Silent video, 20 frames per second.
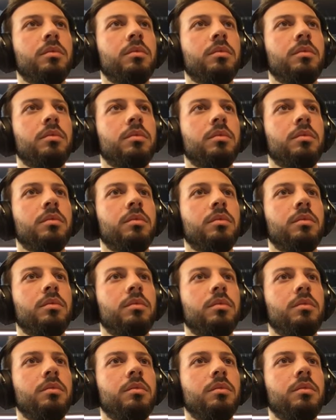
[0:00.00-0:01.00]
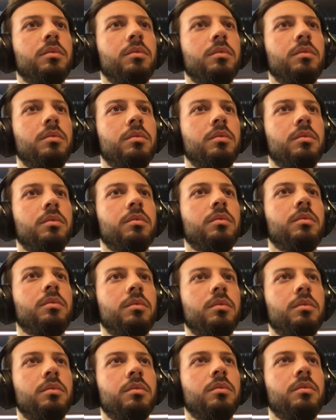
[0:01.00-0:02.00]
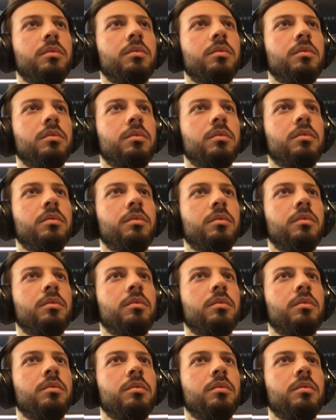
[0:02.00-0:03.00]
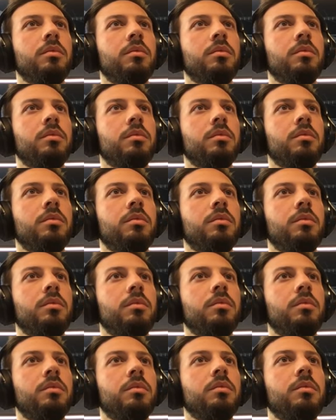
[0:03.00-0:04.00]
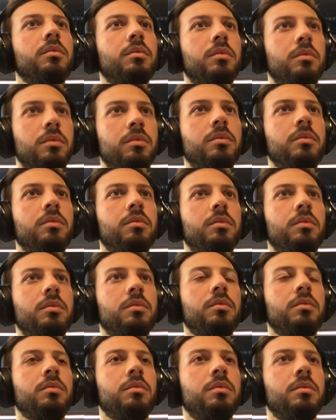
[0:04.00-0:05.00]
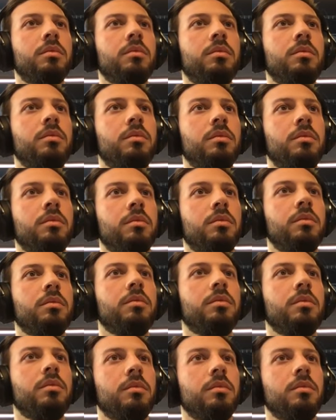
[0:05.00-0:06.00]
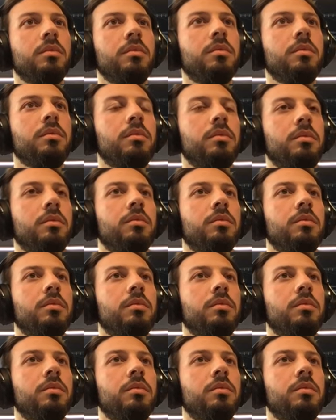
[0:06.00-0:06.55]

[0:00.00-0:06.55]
[no speech]